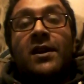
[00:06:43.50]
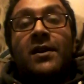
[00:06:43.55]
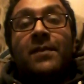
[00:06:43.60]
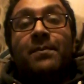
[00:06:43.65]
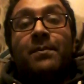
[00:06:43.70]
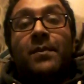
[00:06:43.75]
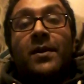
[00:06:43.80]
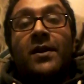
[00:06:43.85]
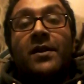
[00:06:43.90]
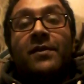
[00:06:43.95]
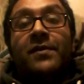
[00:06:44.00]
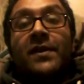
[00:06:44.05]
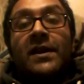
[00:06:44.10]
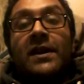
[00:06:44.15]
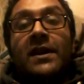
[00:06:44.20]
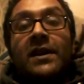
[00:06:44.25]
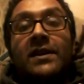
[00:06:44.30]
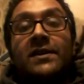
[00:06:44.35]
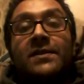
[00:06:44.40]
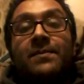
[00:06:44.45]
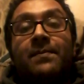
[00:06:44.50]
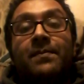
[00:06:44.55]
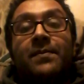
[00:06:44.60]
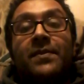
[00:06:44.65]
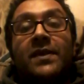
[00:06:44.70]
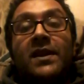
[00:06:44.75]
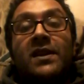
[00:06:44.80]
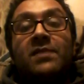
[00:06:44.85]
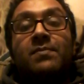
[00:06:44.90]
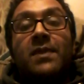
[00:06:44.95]
But the thing is,
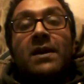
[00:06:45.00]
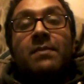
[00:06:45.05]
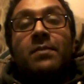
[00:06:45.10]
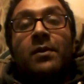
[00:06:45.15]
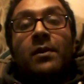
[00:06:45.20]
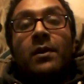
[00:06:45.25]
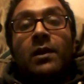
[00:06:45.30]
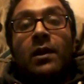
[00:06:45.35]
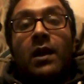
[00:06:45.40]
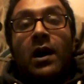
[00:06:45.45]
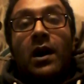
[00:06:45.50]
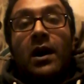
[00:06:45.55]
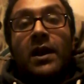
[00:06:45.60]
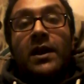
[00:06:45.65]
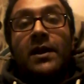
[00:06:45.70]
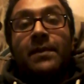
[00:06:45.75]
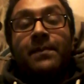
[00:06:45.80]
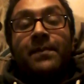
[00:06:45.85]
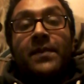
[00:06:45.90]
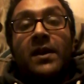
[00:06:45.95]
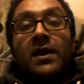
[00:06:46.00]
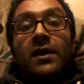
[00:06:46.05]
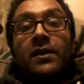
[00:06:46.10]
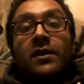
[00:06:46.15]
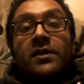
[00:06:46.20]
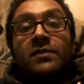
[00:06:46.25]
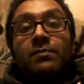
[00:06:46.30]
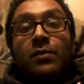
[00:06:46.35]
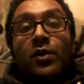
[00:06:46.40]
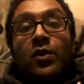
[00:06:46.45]
these people lie.
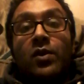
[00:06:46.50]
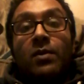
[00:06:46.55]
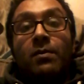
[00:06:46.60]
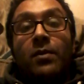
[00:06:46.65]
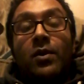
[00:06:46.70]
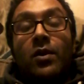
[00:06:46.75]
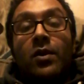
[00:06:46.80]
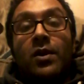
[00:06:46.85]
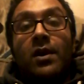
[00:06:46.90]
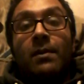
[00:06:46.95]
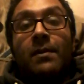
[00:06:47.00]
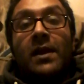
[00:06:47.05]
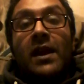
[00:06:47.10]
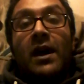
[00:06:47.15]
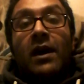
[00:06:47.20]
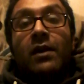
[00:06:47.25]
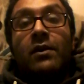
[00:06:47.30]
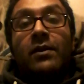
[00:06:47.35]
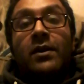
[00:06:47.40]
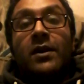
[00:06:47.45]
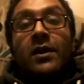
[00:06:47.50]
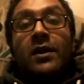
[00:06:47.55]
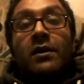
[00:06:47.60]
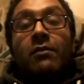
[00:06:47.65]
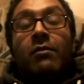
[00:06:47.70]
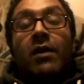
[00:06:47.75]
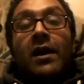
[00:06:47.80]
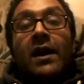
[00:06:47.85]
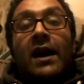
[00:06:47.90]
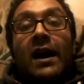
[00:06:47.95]
There's more and more coming out.
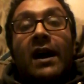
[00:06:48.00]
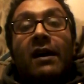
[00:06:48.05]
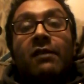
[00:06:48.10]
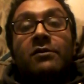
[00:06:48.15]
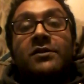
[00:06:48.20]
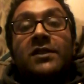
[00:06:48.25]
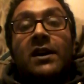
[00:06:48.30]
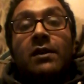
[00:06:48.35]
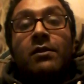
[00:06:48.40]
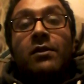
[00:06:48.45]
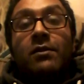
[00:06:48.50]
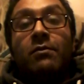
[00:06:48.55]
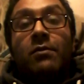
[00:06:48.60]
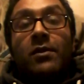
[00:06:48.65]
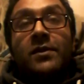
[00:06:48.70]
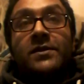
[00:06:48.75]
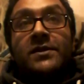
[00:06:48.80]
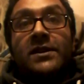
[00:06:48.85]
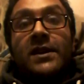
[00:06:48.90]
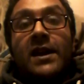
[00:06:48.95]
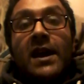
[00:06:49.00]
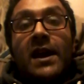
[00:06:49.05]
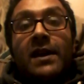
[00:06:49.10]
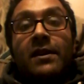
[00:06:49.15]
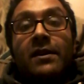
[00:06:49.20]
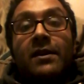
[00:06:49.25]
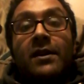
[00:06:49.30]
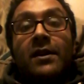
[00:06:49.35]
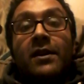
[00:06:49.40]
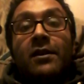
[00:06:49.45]
Right? I'll tell you once
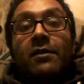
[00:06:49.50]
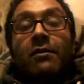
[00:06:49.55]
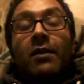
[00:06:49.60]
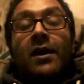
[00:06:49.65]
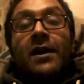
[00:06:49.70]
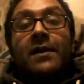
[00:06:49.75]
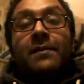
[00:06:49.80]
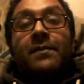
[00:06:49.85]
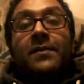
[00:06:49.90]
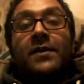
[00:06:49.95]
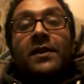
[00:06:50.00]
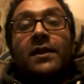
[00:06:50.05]
again. Right?